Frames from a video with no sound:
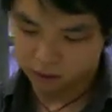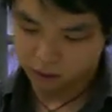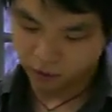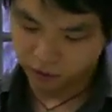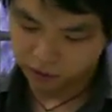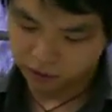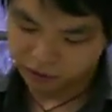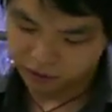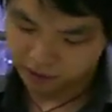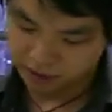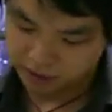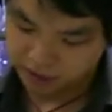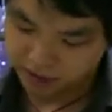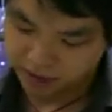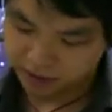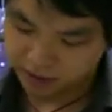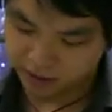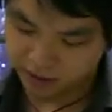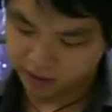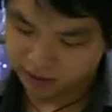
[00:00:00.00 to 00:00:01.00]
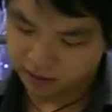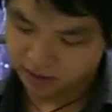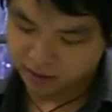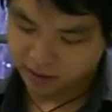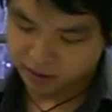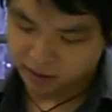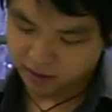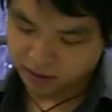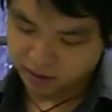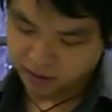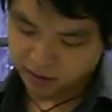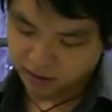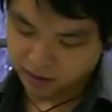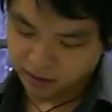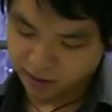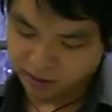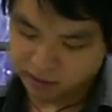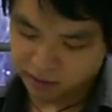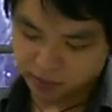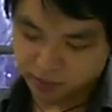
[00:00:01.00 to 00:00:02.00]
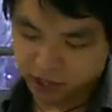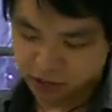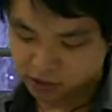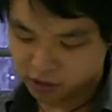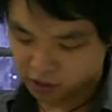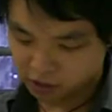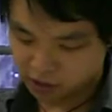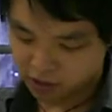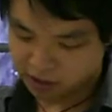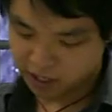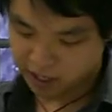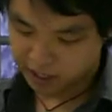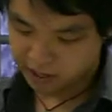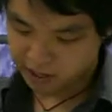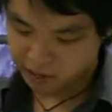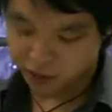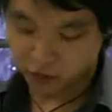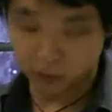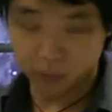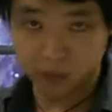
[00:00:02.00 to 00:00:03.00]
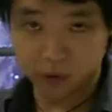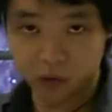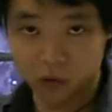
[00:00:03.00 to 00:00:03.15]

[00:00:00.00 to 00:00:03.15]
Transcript: we see that it depends on a sine term.